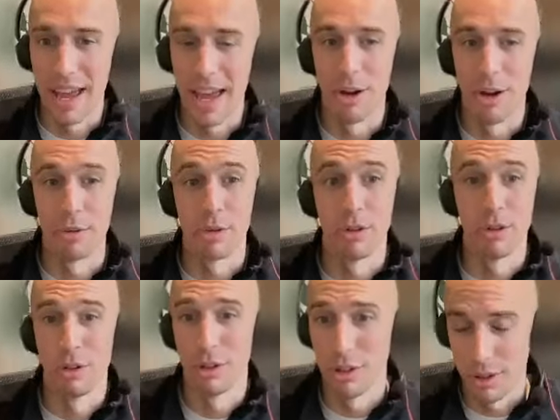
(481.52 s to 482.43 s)
how
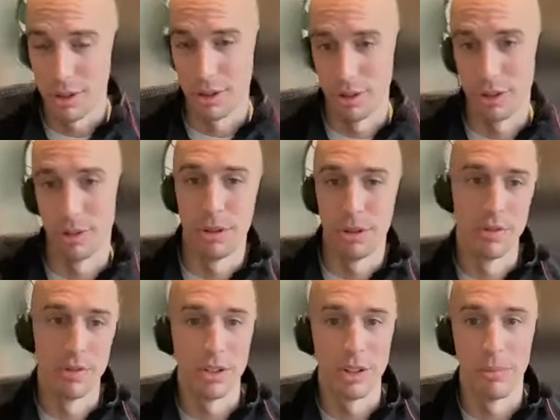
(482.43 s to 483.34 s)
good your computer
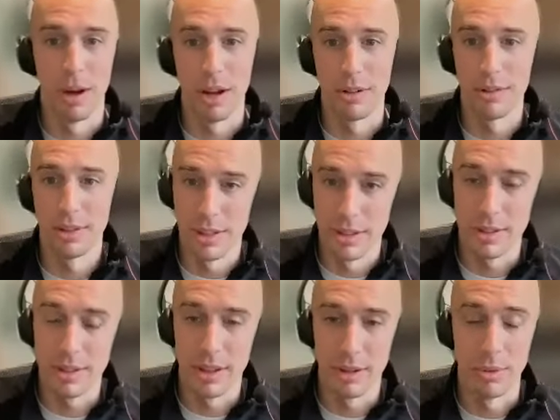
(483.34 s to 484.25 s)
vision model
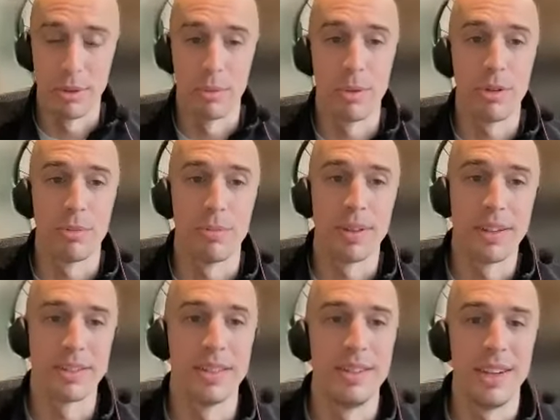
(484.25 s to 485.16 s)
is in the real world
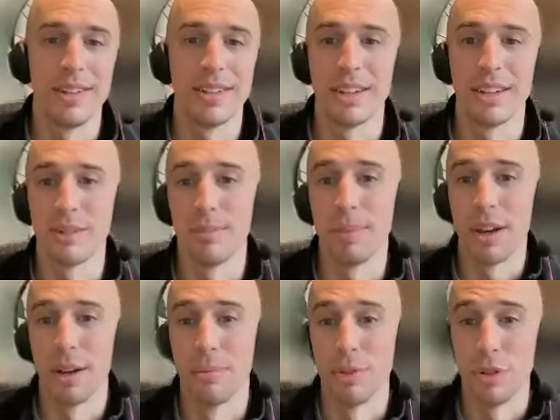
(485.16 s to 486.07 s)
because the data set has
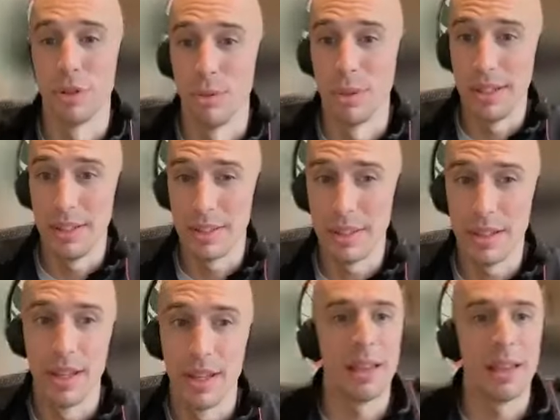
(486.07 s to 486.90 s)
become too easy.